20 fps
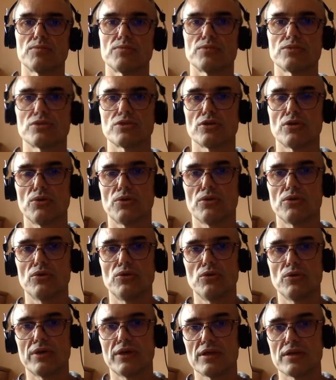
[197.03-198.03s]
So
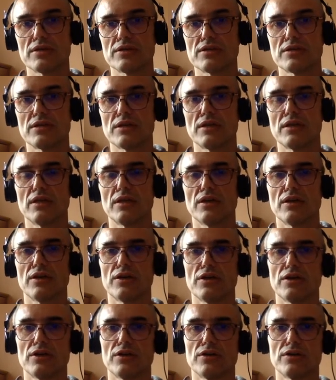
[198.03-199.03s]
you can see
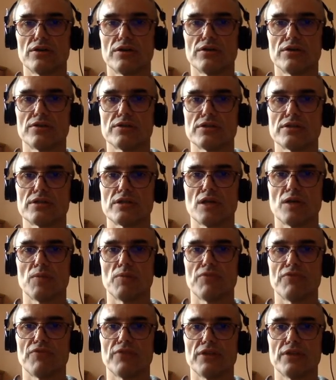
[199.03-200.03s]
here
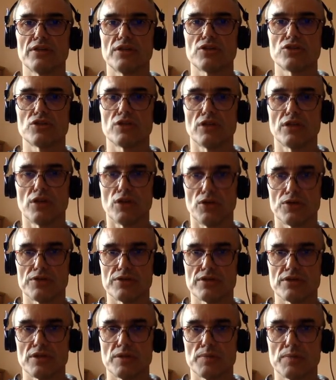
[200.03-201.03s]
some financial
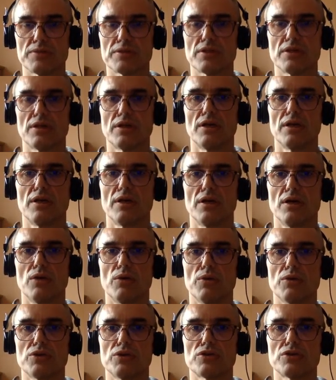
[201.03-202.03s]
concepts
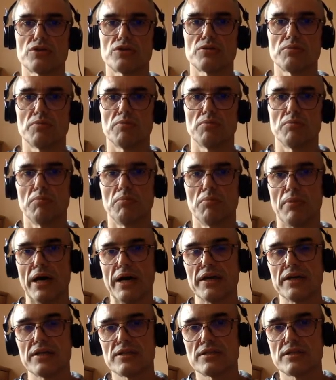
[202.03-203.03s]
which
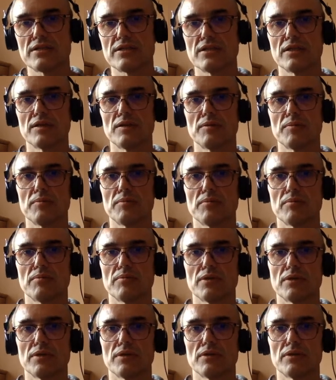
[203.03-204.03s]
might
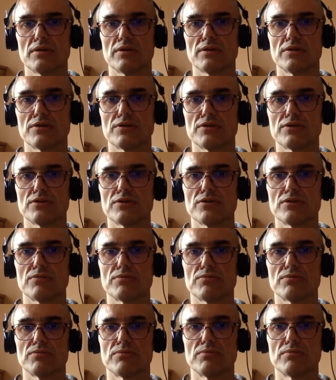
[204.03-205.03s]
seem
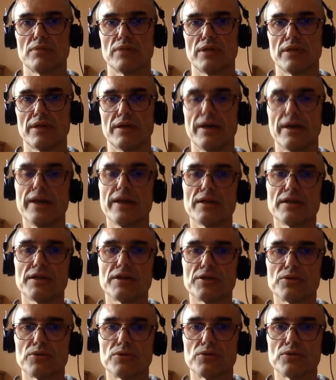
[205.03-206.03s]
like
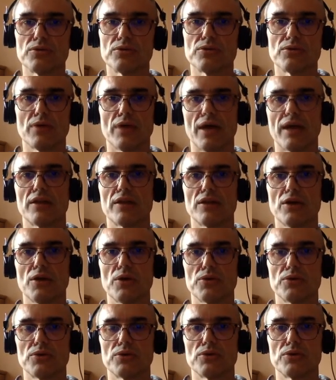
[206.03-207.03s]
alien to you,
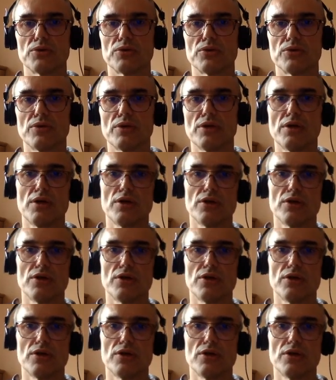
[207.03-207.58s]
unknown to you.